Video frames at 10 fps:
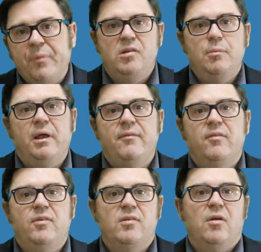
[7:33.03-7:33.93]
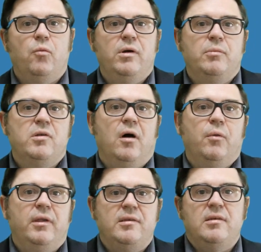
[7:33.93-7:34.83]
You simply have to visit a website
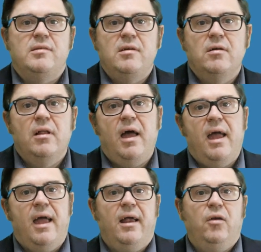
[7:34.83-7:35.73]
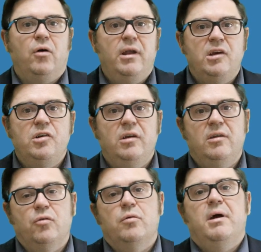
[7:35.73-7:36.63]
with SSL and your connection
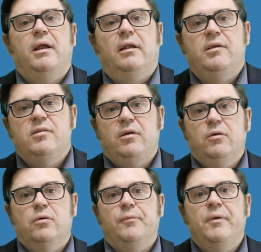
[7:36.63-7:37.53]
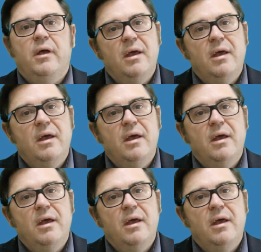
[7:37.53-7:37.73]
is automatically secured.